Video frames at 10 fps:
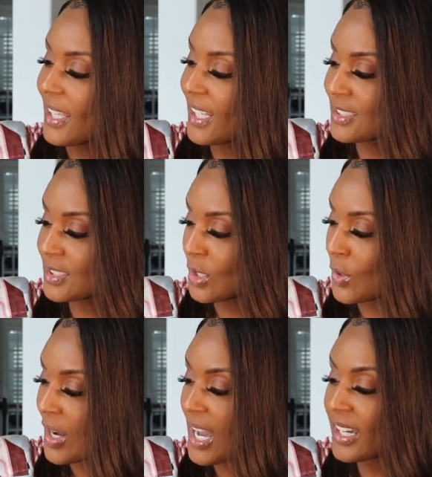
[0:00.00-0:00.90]
And
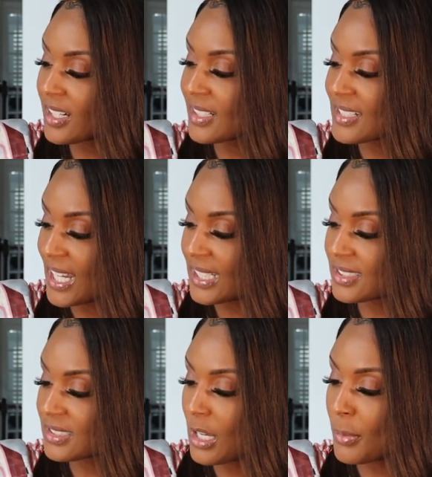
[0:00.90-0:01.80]
so I could not
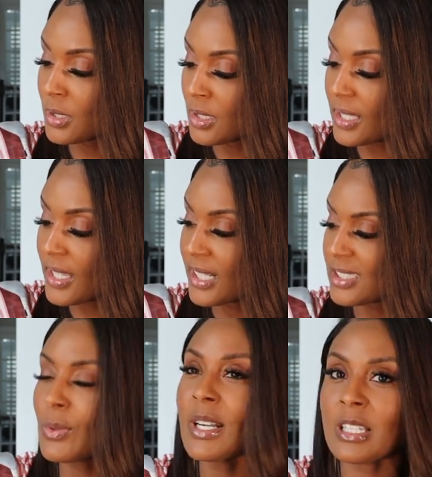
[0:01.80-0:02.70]
stop looking at it. So I